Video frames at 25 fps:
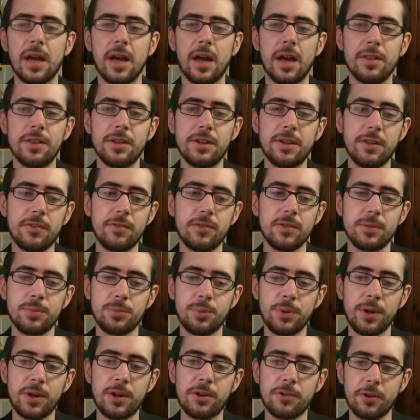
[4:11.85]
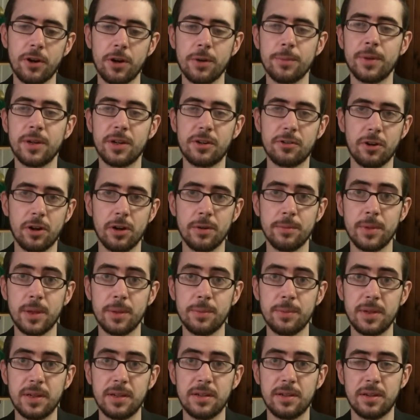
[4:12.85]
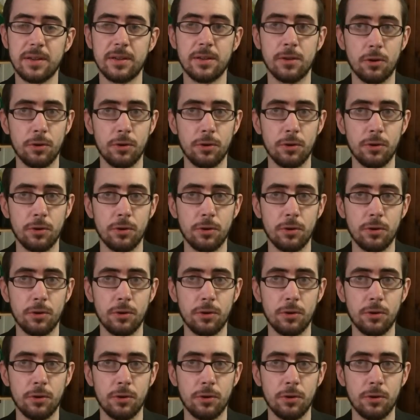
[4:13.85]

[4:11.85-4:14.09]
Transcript: The difference between Chrome and Chromium is,